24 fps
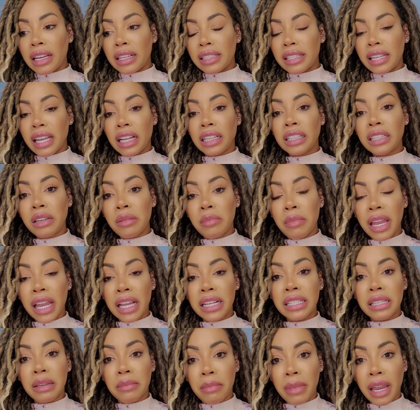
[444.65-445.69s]
telling a
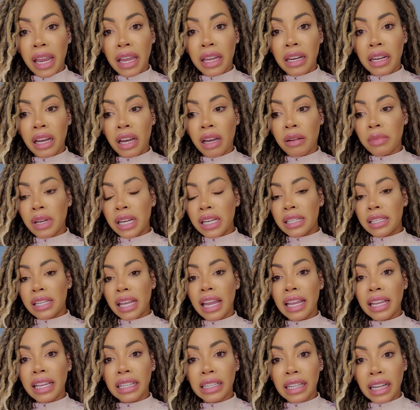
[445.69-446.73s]
man to man up,
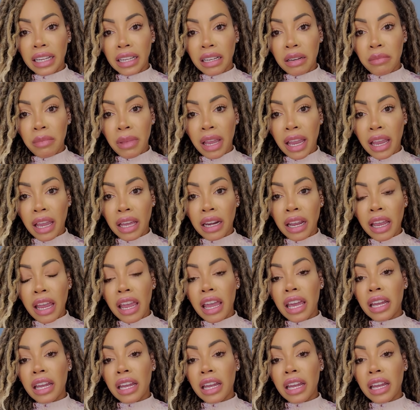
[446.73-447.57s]
take it like a man,